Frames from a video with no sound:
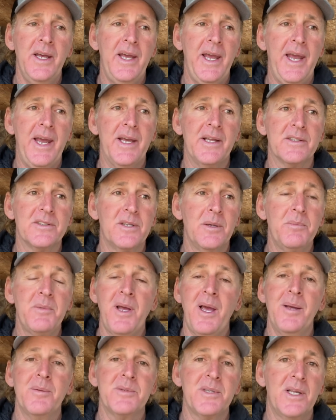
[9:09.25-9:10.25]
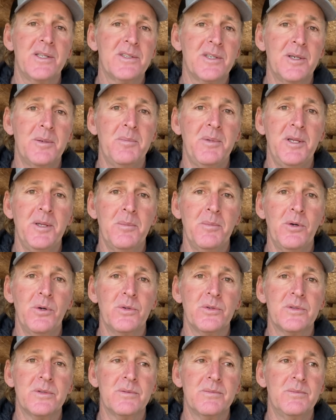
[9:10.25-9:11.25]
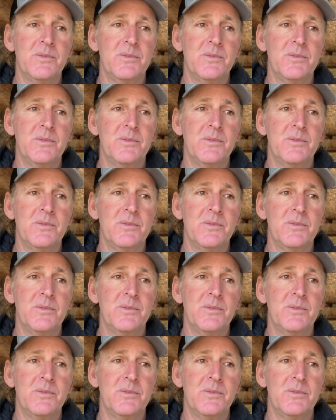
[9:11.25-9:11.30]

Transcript: And sometimes that's going to be the most,